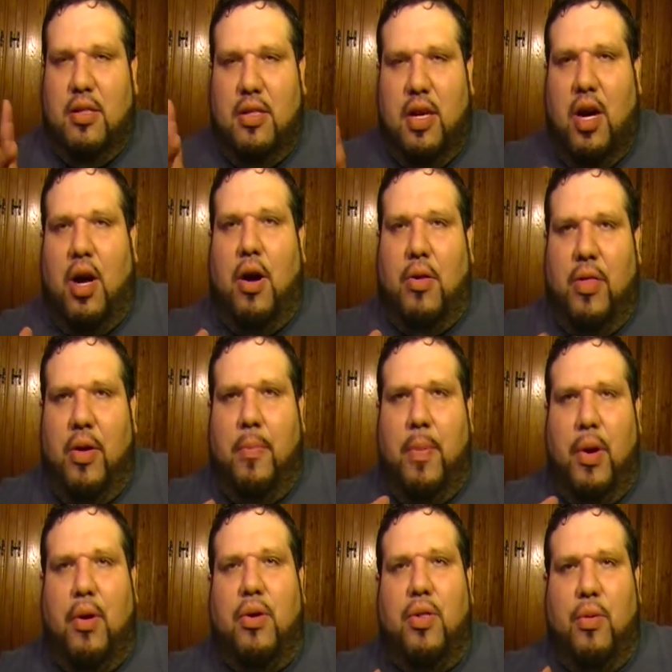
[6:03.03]
the
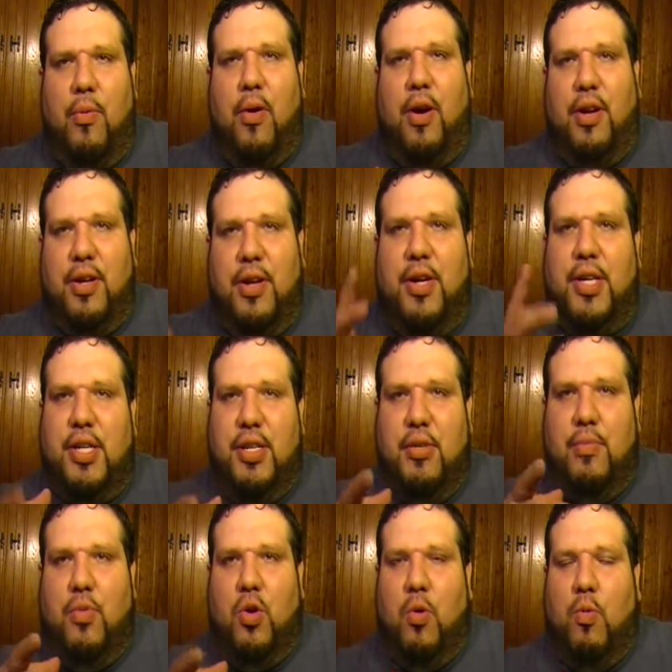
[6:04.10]
bulk of the work. You're going to do
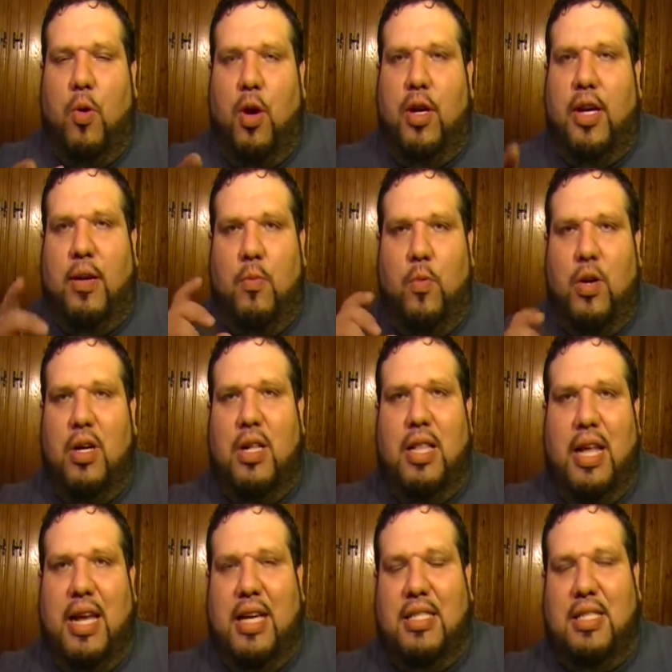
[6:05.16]
more work in one
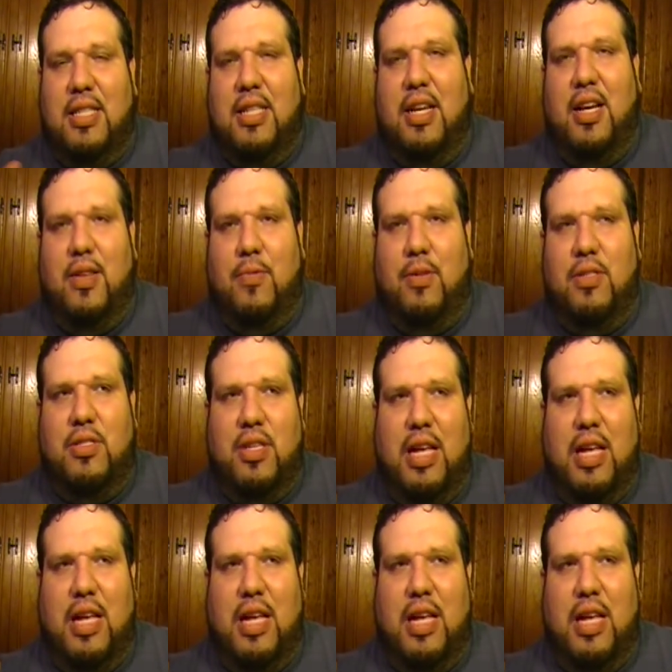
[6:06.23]
class than the other ones.